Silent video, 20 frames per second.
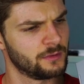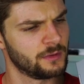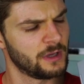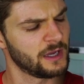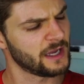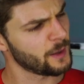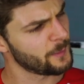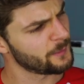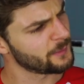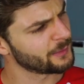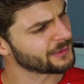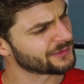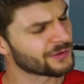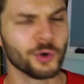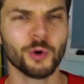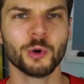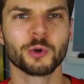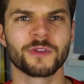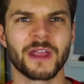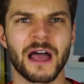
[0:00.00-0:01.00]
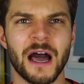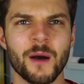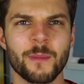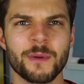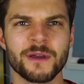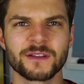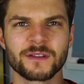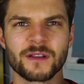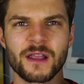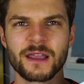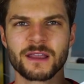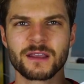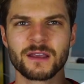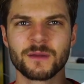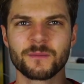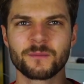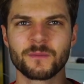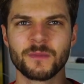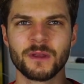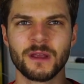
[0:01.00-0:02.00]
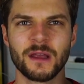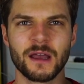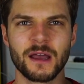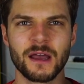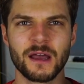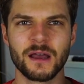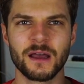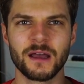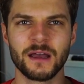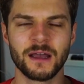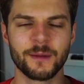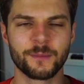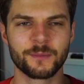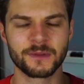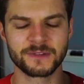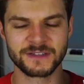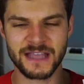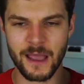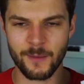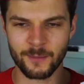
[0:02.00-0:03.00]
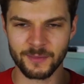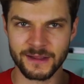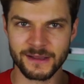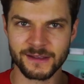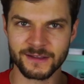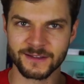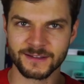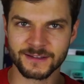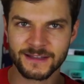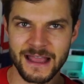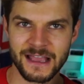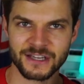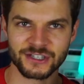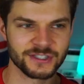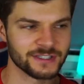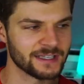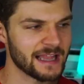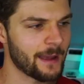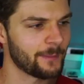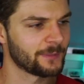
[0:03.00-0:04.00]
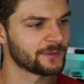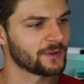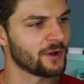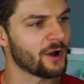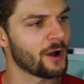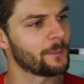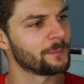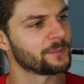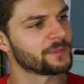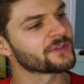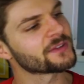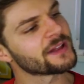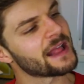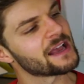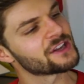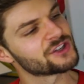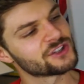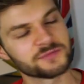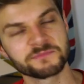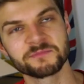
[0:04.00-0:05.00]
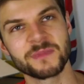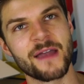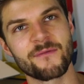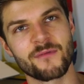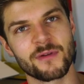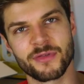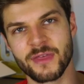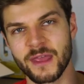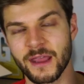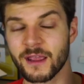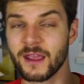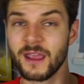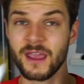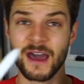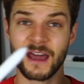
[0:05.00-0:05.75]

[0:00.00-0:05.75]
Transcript: I can't remember what it's called now, but it's like a tablet slash laptop slash everything.